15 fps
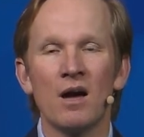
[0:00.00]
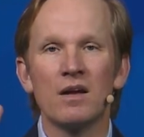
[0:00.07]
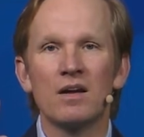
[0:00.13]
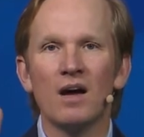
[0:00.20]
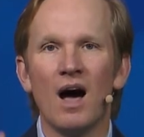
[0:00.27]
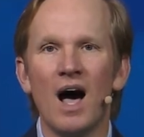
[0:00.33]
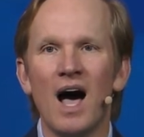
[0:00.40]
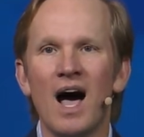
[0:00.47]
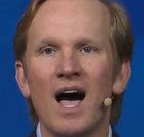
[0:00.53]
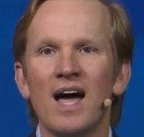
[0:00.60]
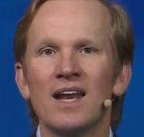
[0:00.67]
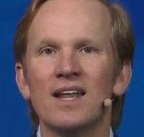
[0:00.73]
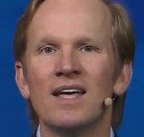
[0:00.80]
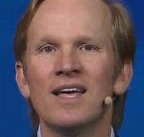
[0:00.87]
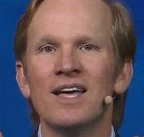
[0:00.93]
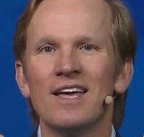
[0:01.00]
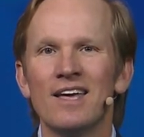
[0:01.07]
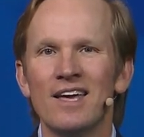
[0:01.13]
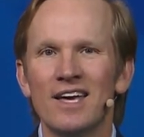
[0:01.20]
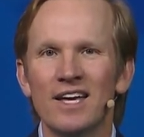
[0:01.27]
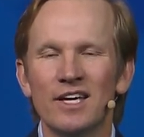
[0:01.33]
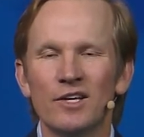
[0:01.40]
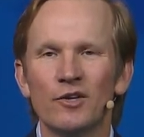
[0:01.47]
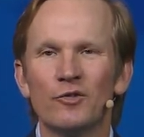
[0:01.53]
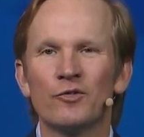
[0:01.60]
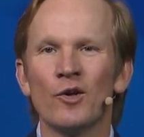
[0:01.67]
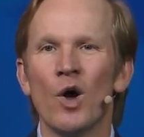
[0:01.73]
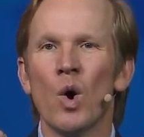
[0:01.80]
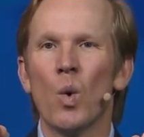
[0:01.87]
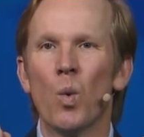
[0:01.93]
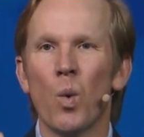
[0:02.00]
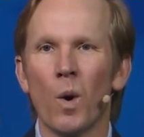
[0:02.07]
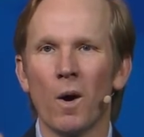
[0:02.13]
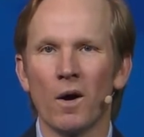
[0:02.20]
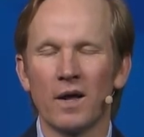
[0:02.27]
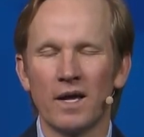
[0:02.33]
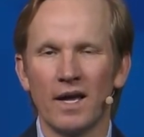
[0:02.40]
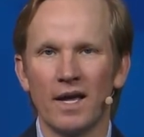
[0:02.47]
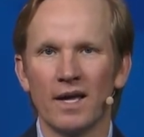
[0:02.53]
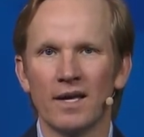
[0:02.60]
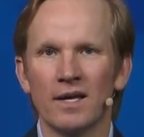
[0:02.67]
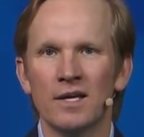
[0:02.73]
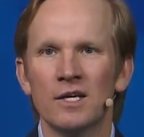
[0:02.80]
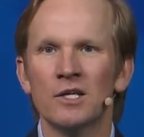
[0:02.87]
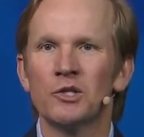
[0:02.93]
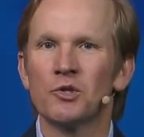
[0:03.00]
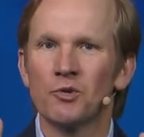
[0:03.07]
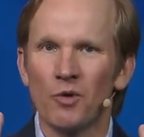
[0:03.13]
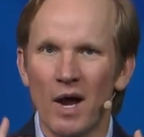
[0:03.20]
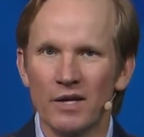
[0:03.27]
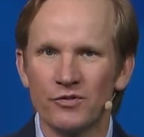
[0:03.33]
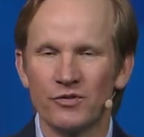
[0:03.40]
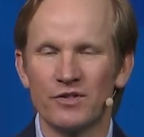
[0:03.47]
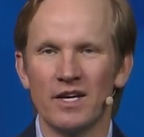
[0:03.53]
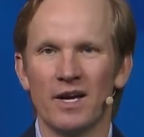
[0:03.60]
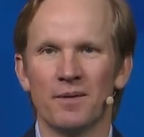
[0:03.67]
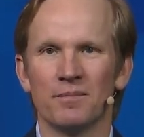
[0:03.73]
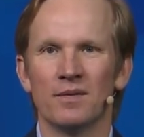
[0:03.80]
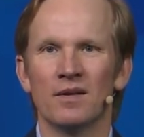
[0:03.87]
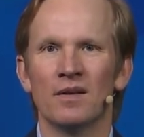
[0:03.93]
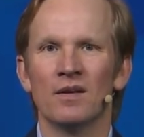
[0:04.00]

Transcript: God is working. Trust Him.